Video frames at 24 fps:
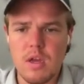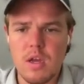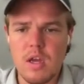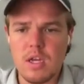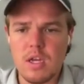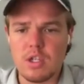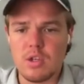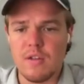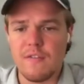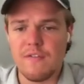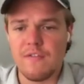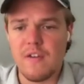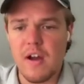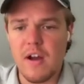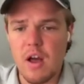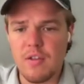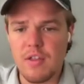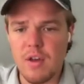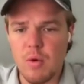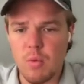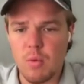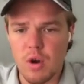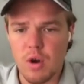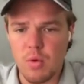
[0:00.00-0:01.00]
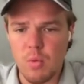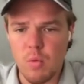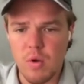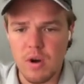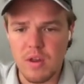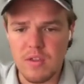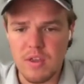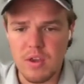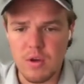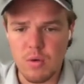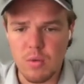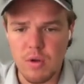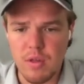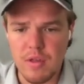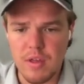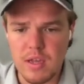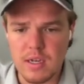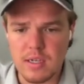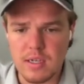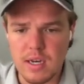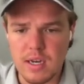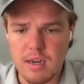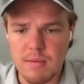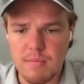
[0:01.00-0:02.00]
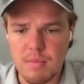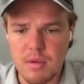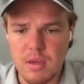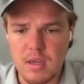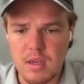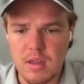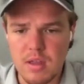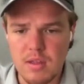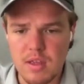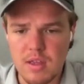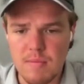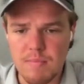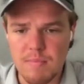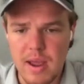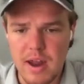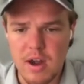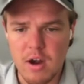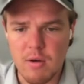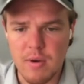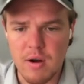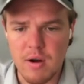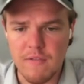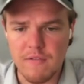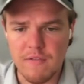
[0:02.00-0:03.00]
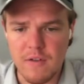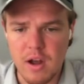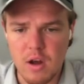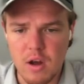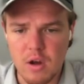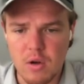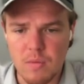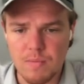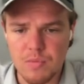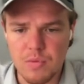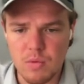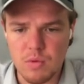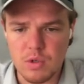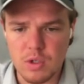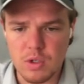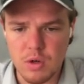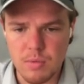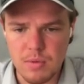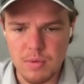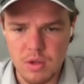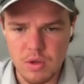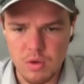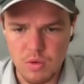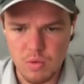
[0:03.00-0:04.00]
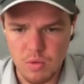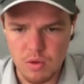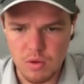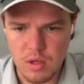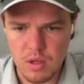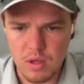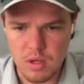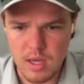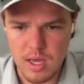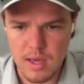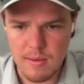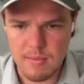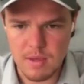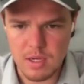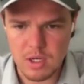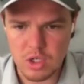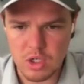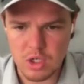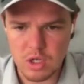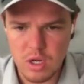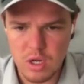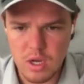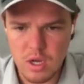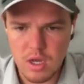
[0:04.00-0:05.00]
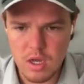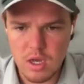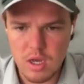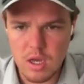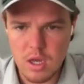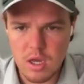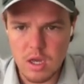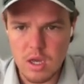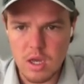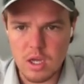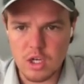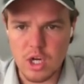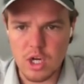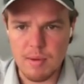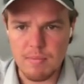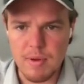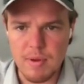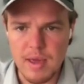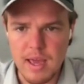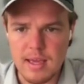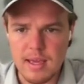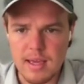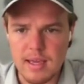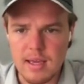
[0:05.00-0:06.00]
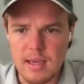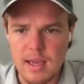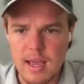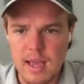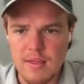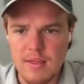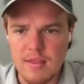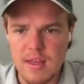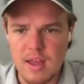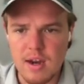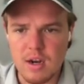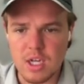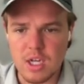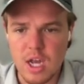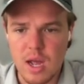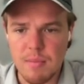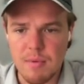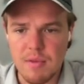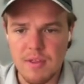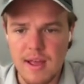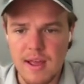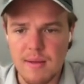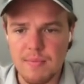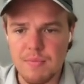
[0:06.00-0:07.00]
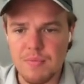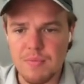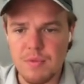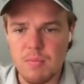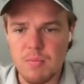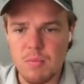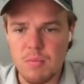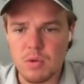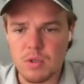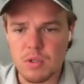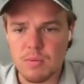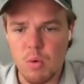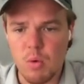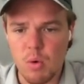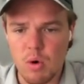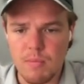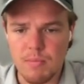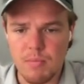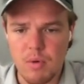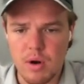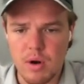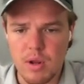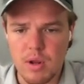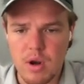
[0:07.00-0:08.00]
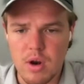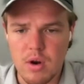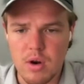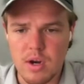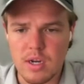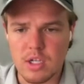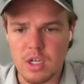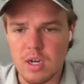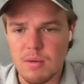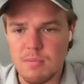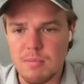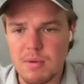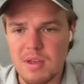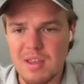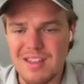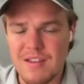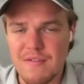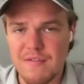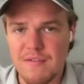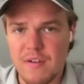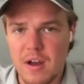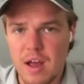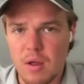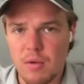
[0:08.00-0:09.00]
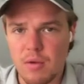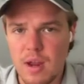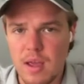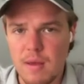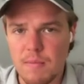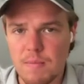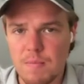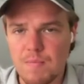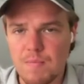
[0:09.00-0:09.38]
So the file that we're going to want to deal with is going to be the BannerBear file, which is going to be do the image JPEG. And then on top of that, the most important part here is going to be the file name.